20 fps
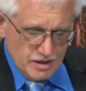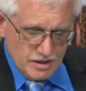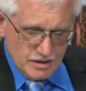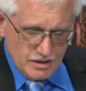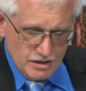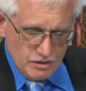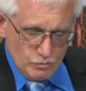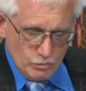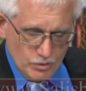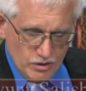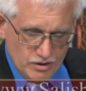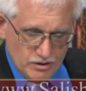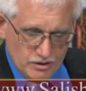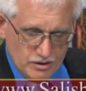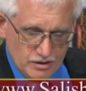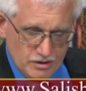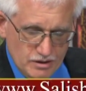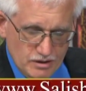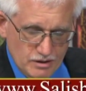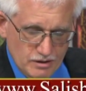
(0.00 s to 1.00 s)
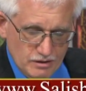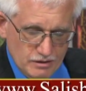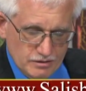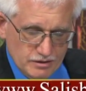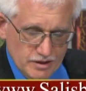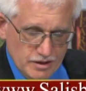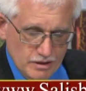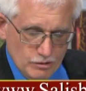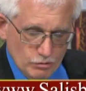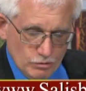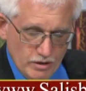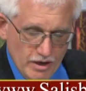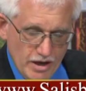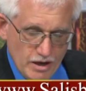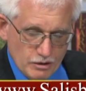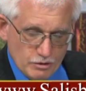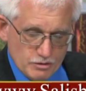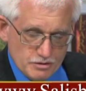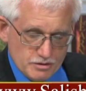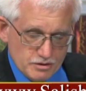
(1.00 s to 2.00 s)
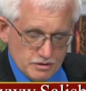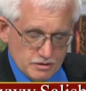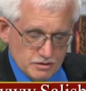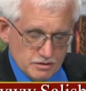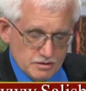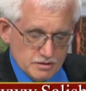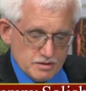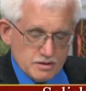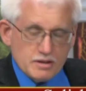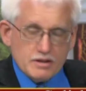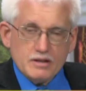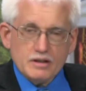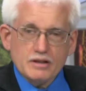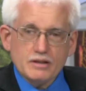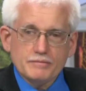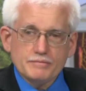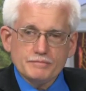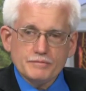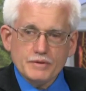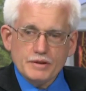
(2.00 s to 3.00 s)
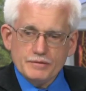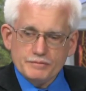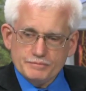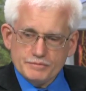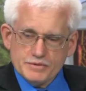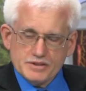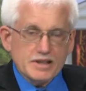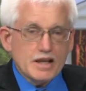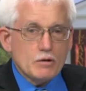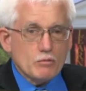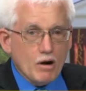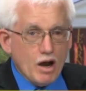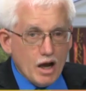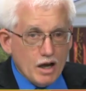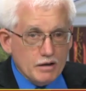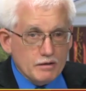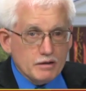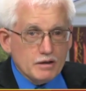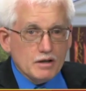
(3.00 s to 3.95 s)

ending with the uh, Leroy Anderson's the um, um, sleigh ride,